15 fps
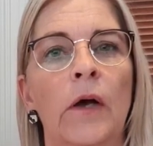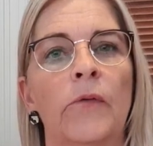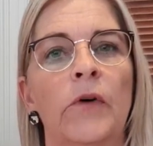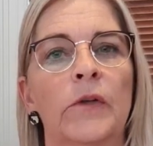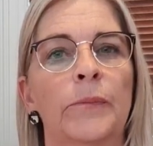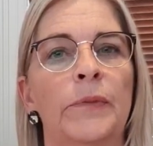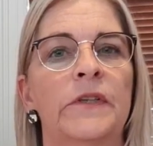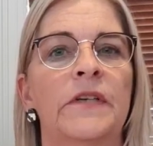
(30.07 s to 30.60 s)

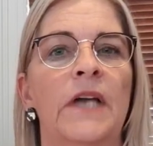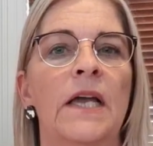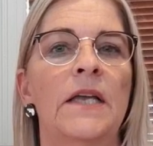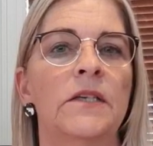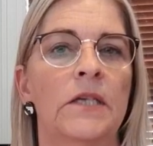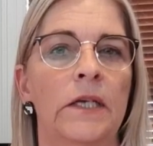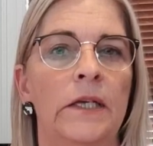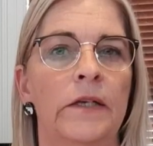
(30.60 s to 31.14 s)
what
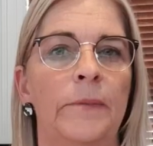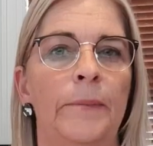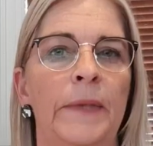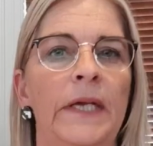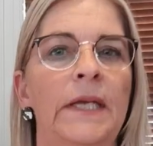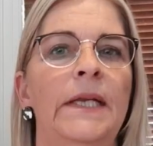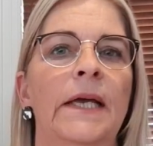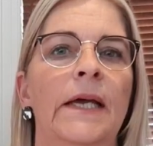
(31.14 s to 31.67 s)
potentially the
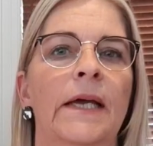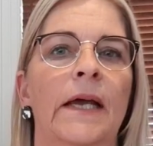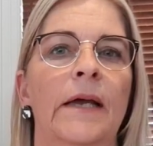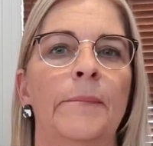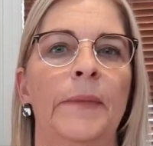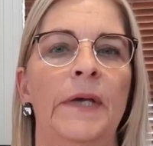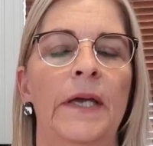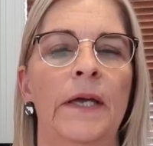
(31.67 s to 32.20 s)
meaning
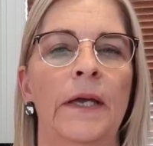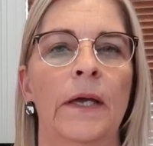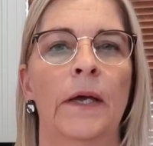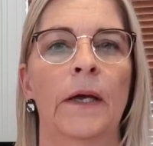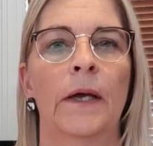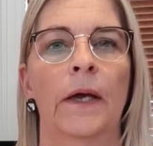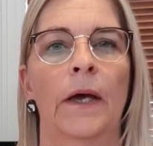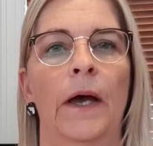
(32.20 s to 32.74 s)
can be
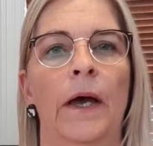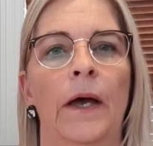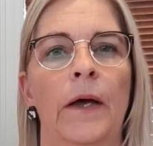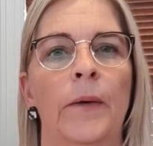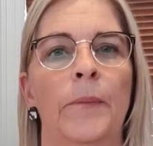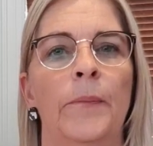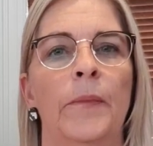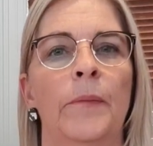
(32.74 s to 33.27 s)

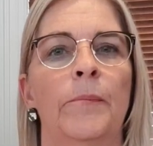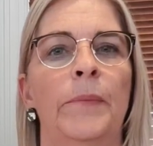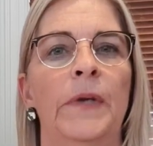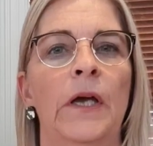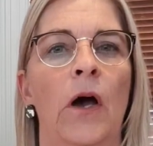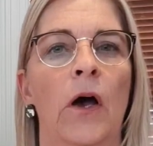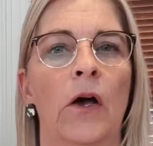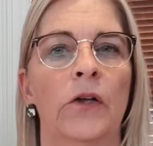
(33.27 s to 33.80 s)

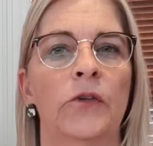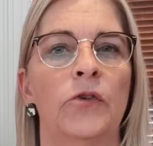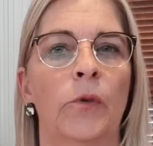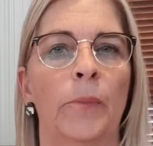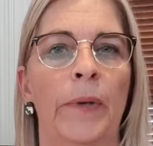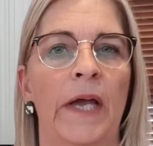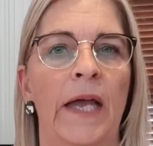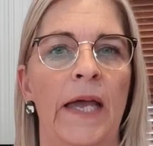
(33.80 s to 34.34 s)
behind your
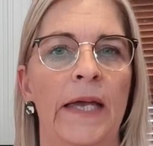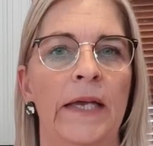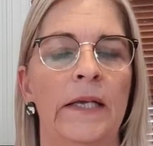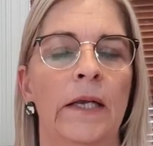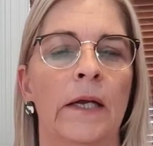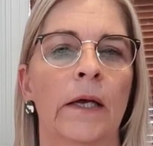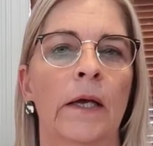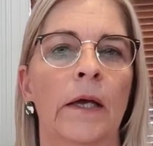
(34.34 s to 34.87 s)

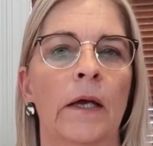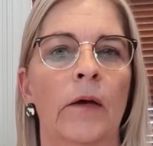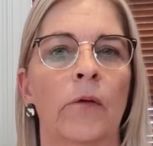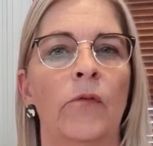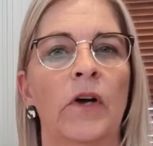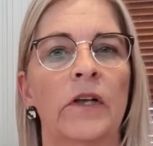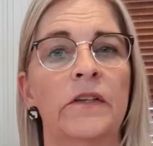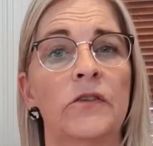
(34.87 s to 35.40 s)
pain.
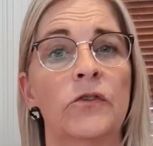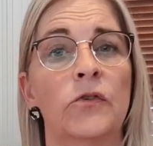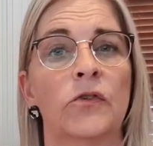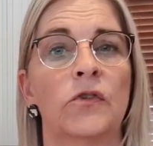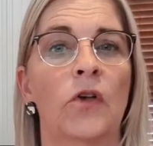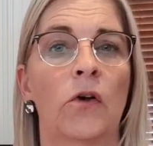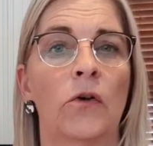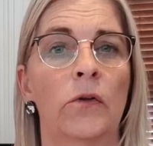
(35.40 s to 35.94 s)
What is your
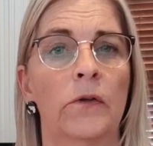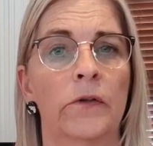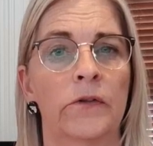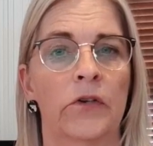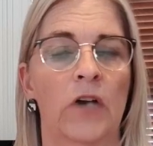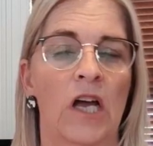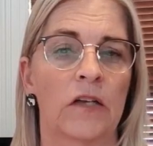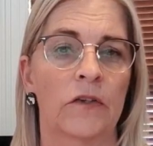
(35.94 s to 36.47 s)
soul
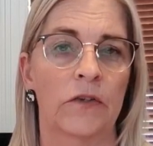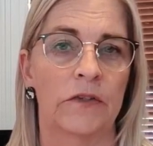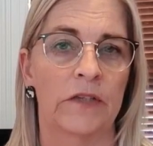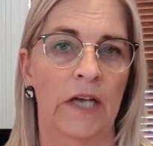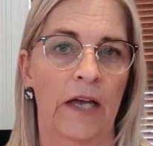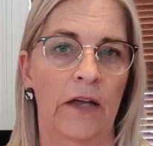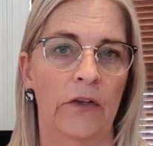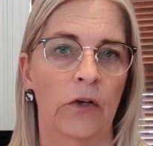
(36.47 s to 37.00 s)
trying to
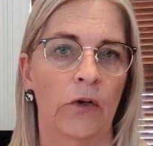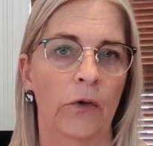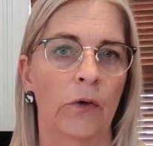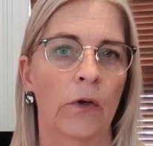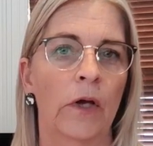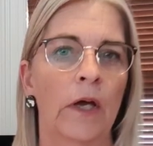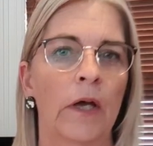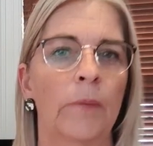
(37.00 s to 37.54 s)
tell you?
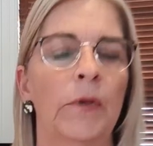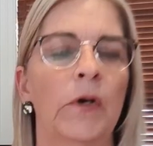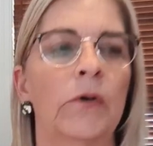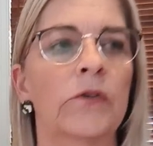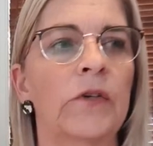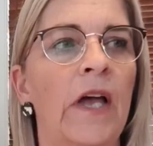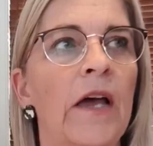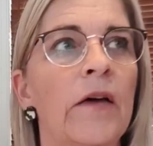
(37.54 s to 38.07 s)

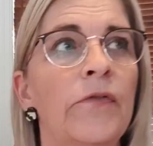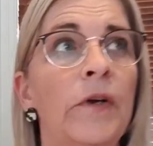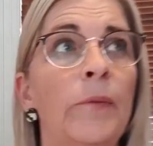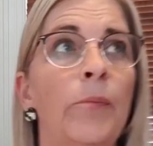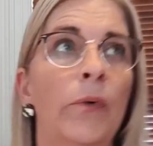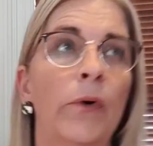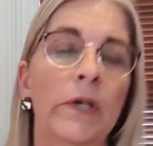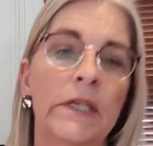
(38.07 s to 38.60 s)
Because every
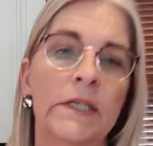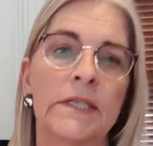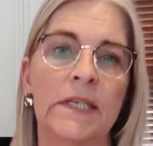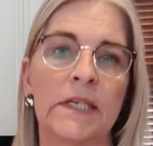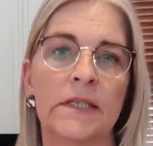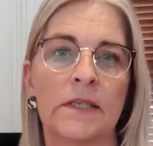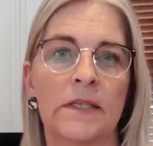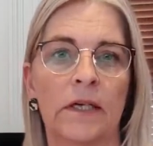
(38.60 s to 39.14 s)
body
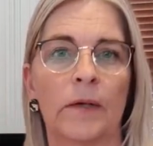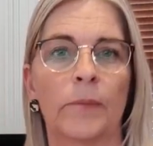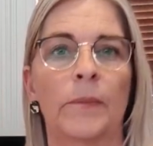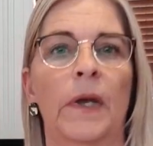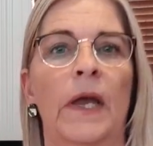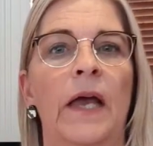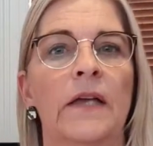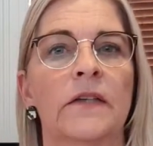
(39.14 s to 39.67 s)

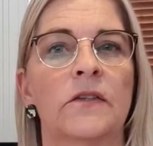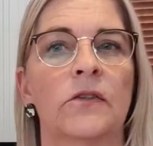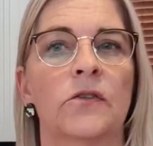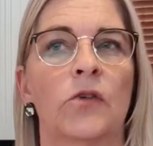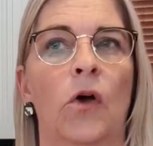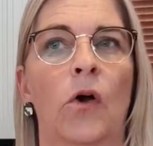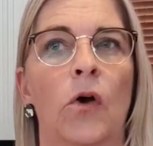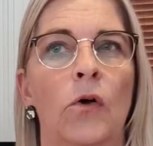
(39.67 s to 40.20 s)
system has
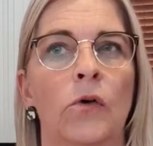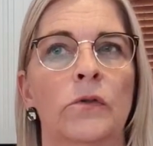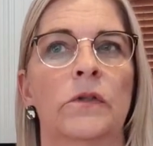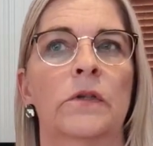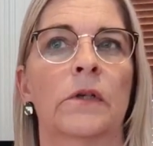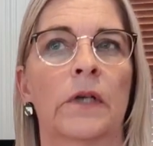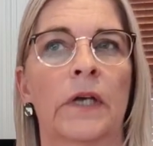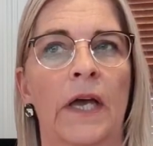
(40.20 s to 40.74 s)
its
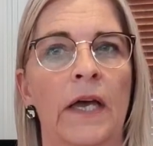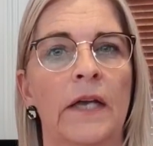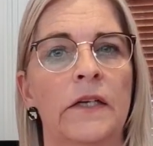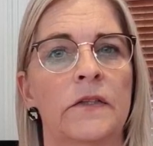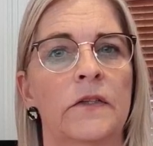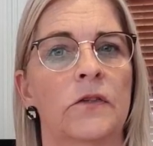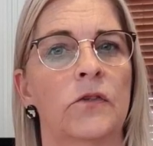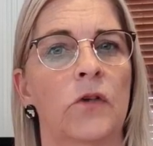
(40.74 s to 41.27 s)
own,
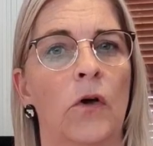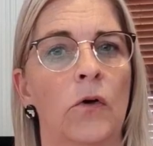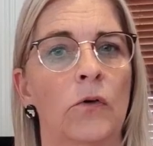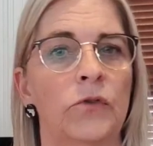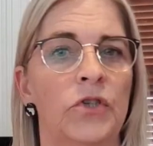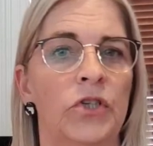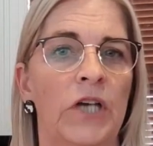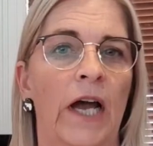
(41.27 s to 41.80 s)
carries its
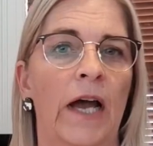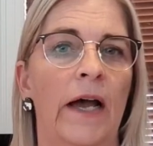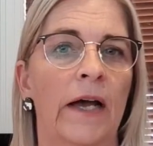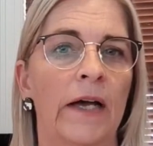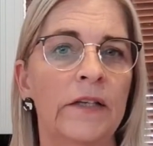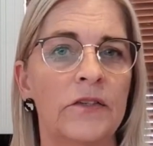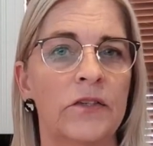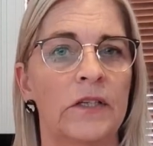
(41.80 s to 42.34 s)
own
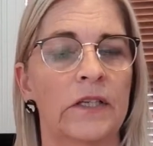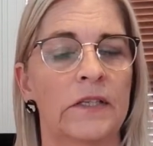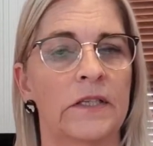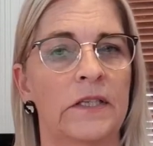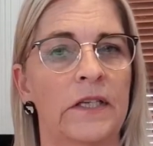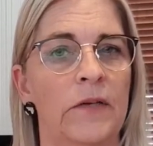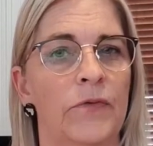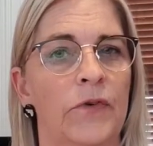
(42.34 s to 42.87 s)
charge that's
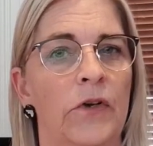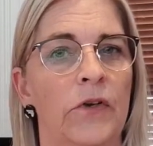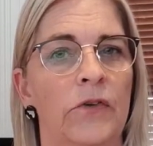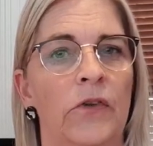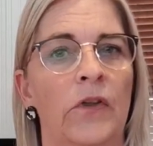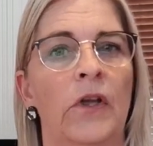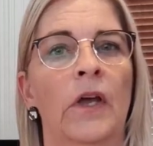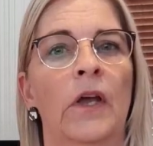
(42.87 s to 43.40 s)
different